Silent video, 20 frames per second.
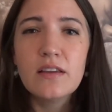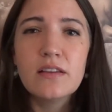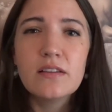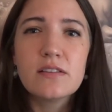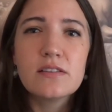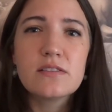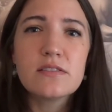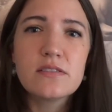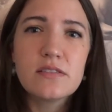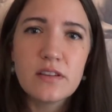
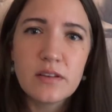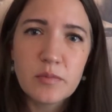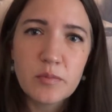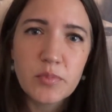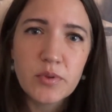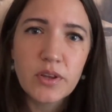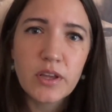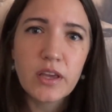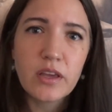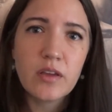
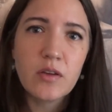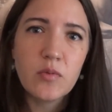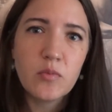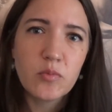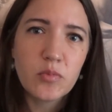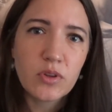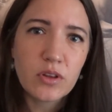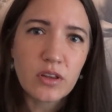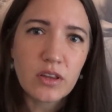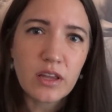Simply
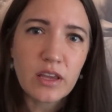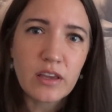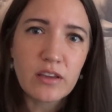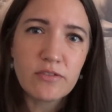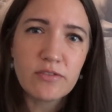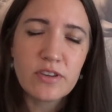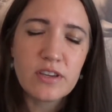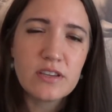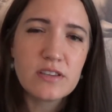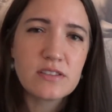
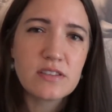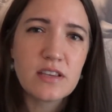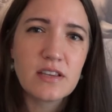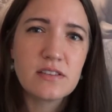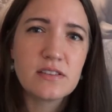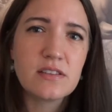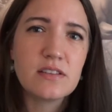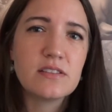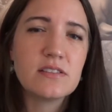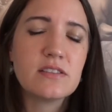believe. He
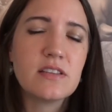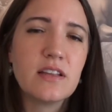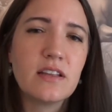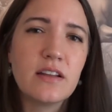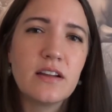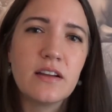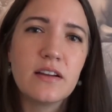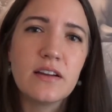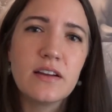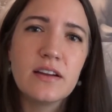says it's
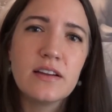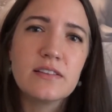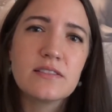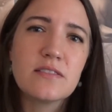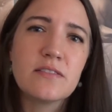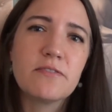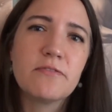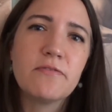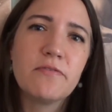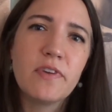as
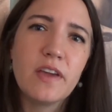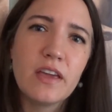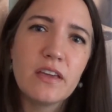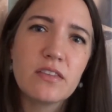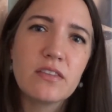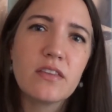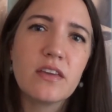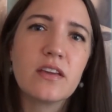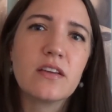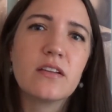a
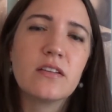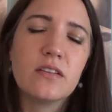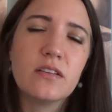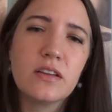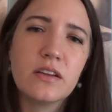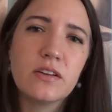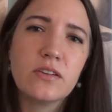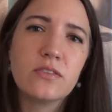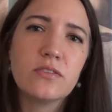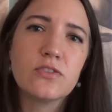faith like a
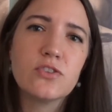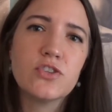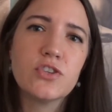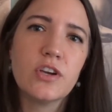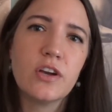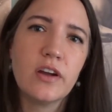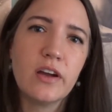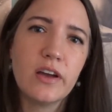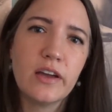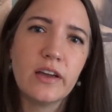little
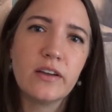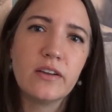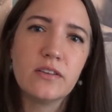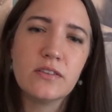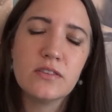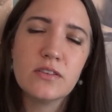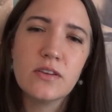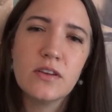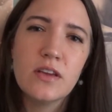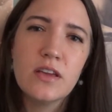child.